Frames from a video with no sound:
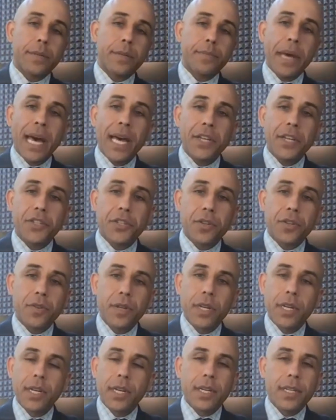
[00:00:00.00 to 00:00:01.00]
past you.
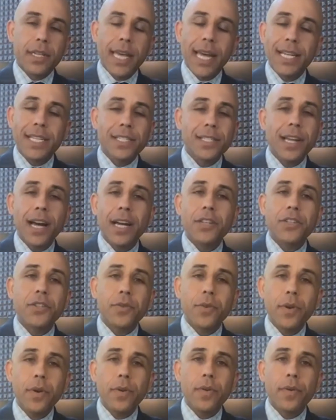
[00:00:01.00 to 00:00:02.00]
That's not
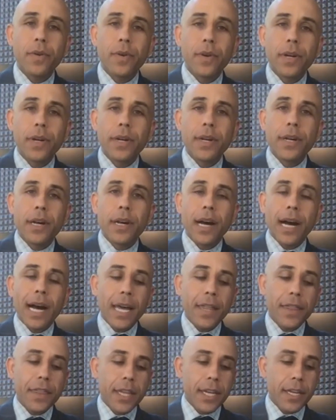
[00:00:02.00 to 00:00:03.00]
true.
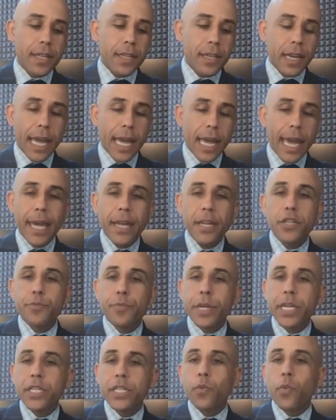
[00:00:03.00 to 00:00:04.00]
I think that age
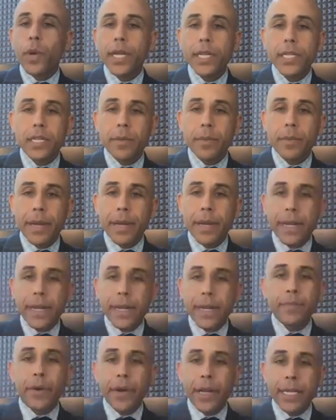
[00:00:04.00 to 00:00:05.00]
brings wisdom and
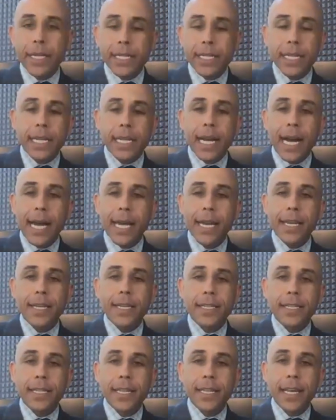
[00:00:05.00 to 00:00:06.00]
experience and
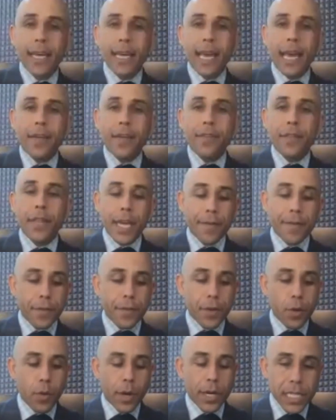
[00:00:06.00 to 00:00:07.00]
guidance. And if
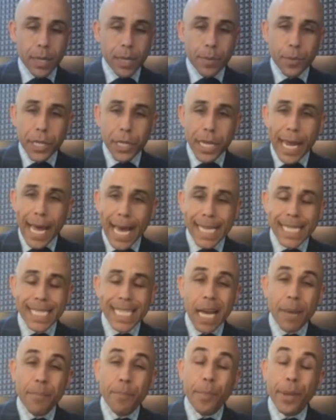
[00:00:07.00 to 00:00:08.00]
you are someone that has
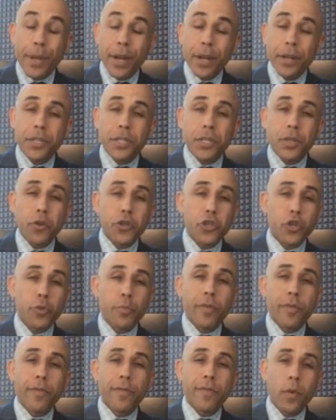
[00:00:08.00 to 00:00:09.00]
not been on social
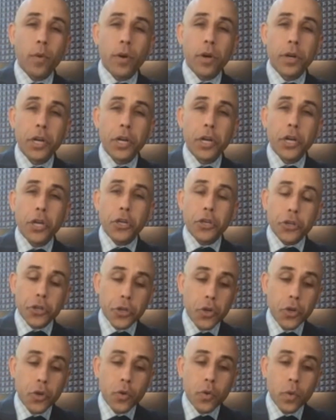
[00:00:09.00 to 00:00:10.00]
before,
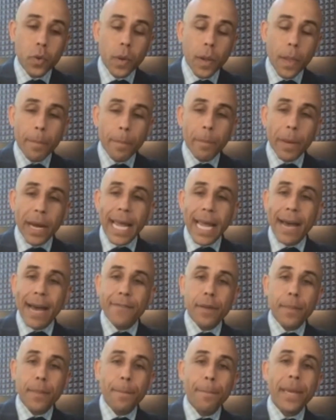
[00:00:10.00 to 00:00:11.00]
you might
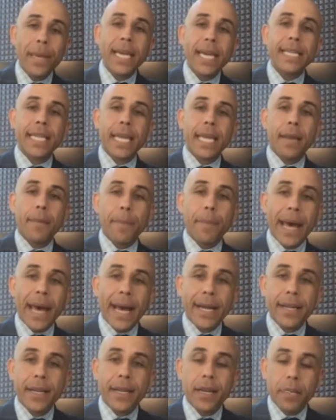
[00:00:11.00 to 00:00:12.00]
have the biggest
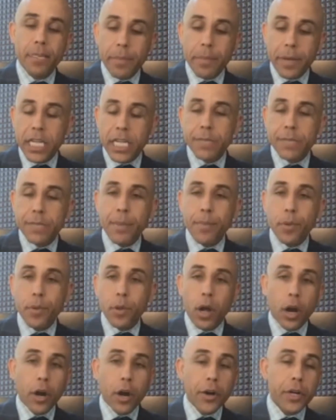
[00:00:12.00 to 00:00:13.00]
impact because
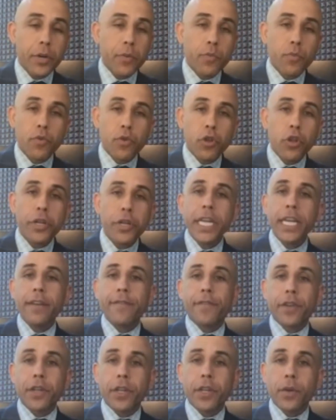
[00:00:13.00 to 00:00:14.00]
people aren't
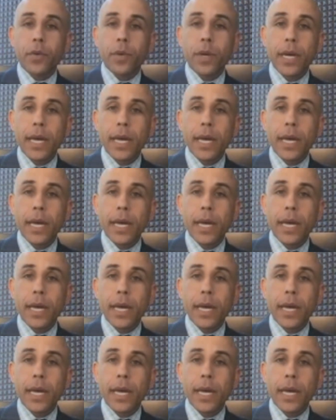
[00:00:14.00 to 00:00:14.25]
looking for you.